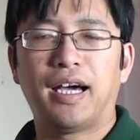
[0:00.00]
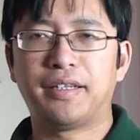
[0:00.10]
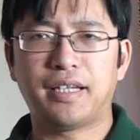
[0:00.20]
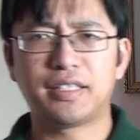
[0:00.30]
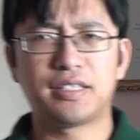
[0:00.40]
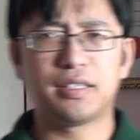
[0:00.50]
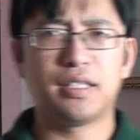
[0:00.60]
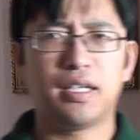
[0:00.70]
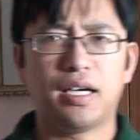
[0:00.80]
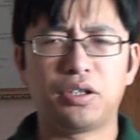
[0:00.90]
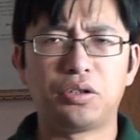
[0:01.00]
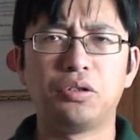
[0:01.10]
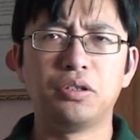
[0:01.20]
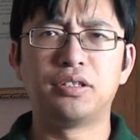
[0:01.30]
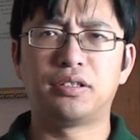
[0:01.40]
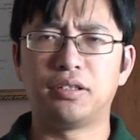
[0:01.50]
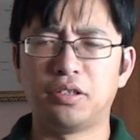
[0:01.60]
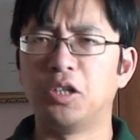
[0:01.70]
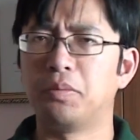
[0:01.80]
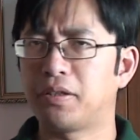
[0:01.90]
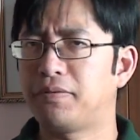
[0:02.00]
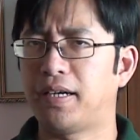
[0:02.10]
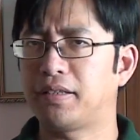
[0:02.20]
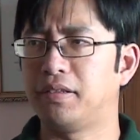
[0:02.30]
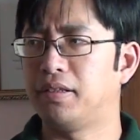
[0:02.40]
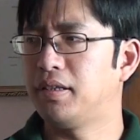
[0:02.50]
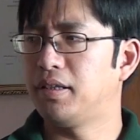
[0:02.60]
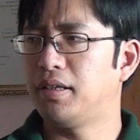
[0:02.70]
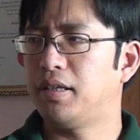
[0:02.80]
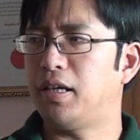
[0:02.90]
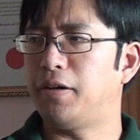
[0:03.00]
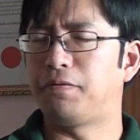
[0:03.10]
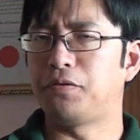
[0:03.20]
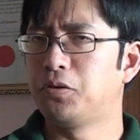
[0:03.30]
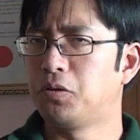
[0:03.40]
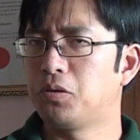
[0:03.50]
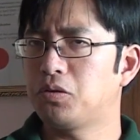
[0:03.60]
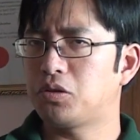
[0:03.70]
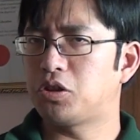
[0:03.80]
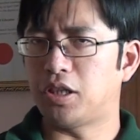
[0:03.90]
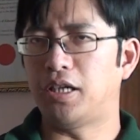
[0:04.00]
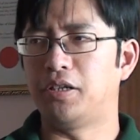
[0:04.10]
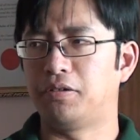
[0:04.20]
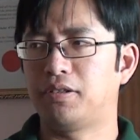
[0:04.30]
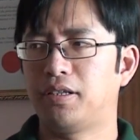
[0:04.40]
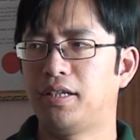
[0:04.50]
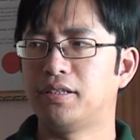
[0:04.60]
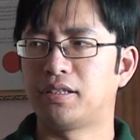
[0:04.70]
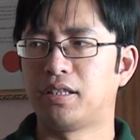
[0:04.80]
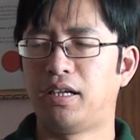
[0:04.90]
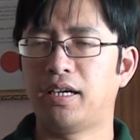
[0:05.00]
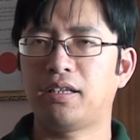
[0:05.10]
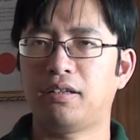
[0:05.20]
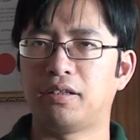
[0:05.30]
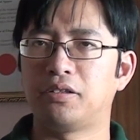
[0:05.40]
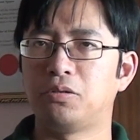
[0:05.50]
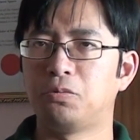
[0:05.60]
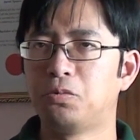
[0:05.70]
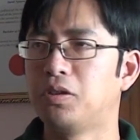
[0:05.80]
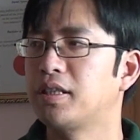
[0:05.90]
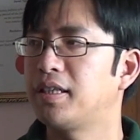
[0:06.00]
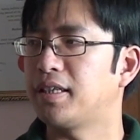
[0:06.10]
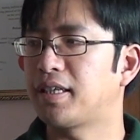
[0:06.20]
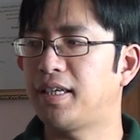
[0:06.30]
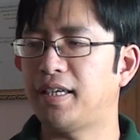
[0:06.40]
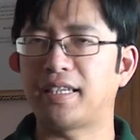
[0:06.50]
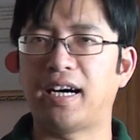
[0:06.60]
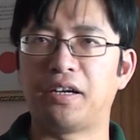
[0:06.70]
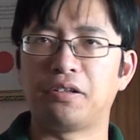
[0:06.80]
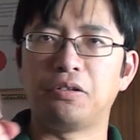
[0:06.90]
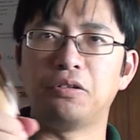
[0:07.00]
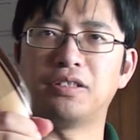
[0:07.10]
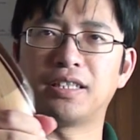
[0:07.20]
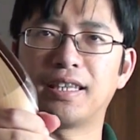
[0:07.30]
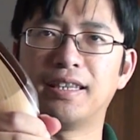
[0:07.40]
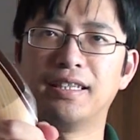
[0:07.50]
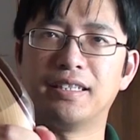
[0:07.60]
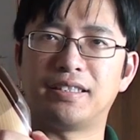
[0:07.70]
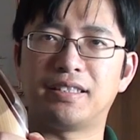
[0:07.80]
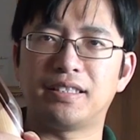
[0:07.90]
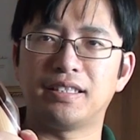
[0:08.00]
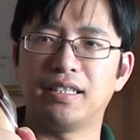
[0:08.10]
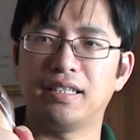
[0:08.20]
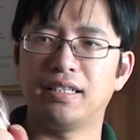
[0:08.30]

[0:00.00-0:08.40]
And that's a huge determining factor. If your child is likely to really get a kick out of using this,